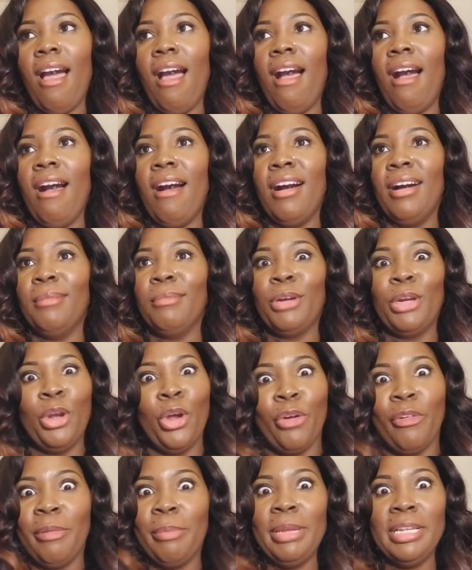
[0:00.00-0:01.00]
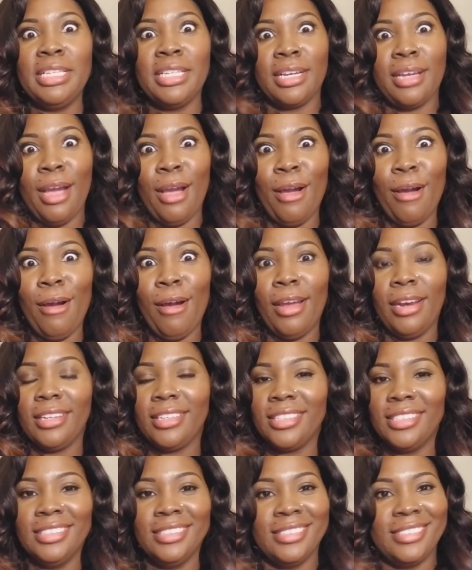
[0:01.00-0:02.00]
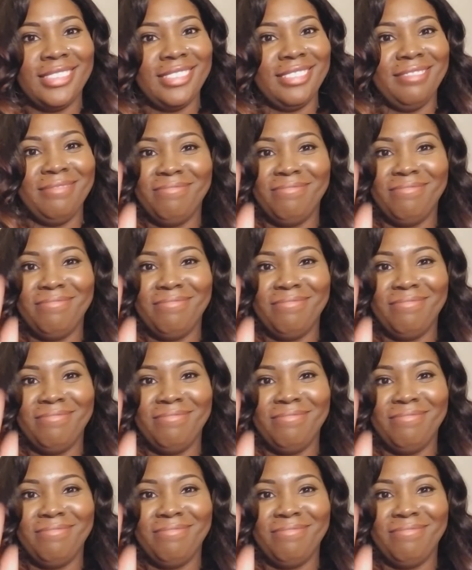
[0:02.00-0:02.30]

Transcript: Glory be to God, because